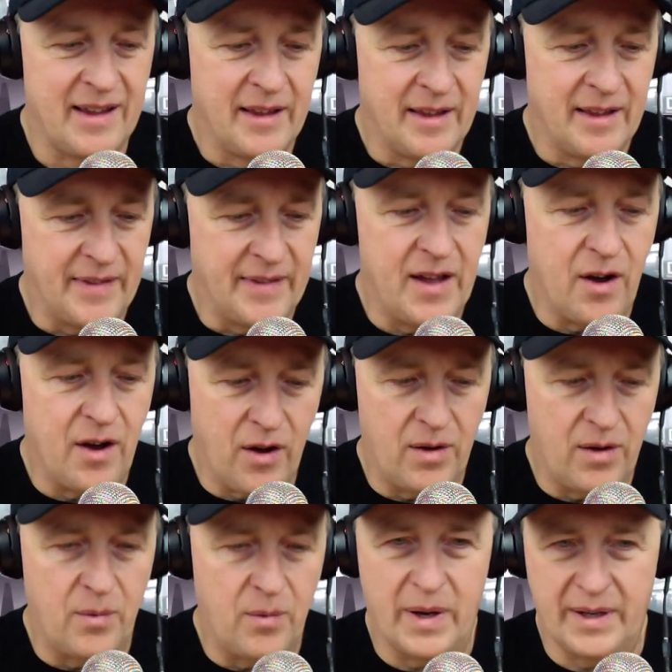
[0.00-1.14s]
they
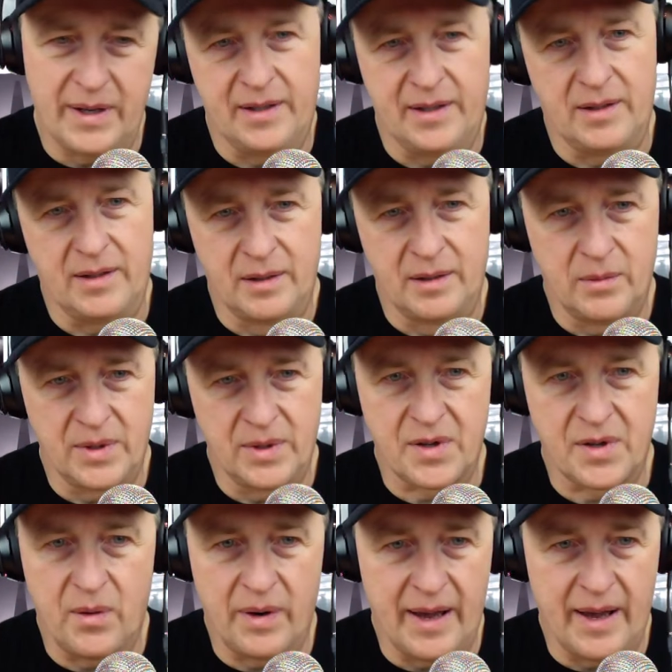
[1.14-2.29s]
all want to hear what's
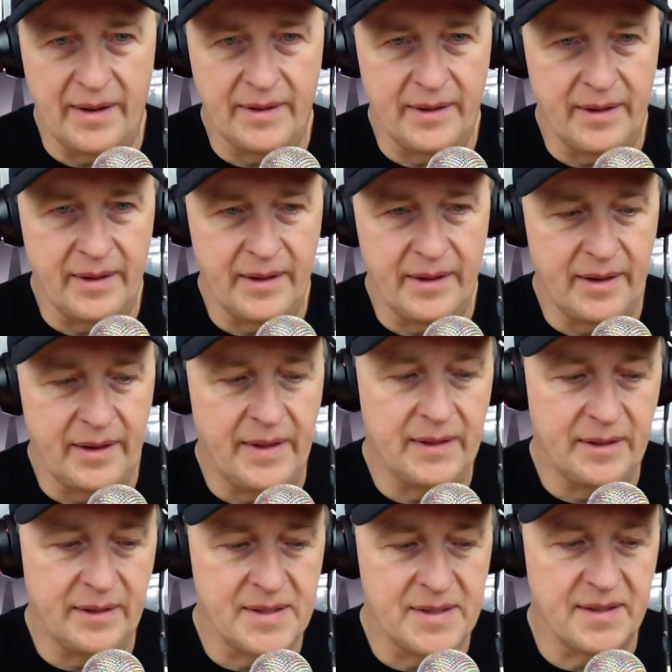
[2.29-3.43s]
going on, and they
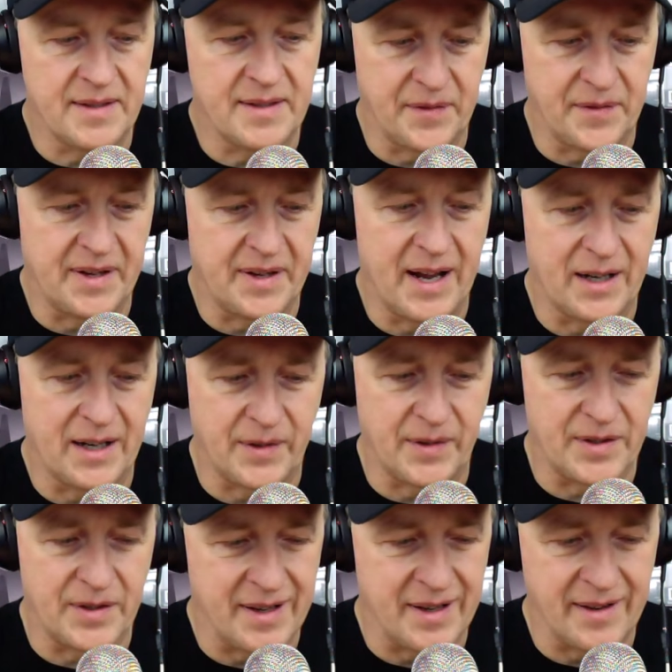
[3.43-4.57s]
listen to
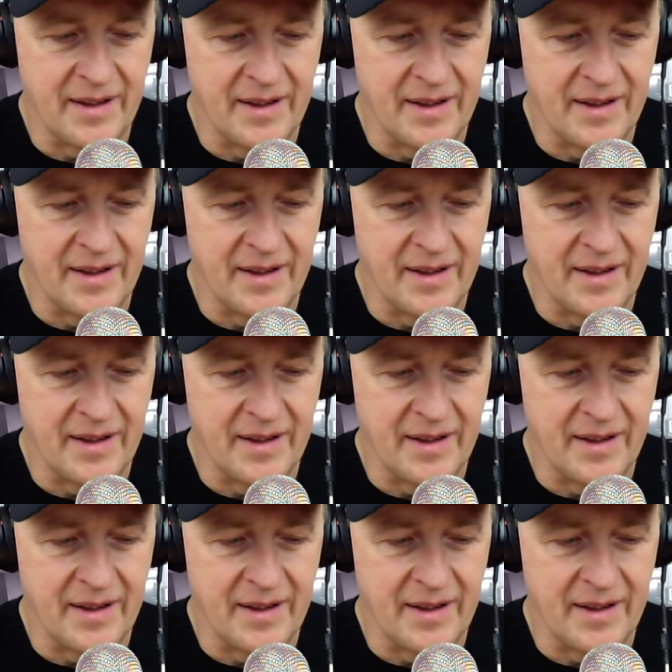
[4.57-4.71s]
photographers. And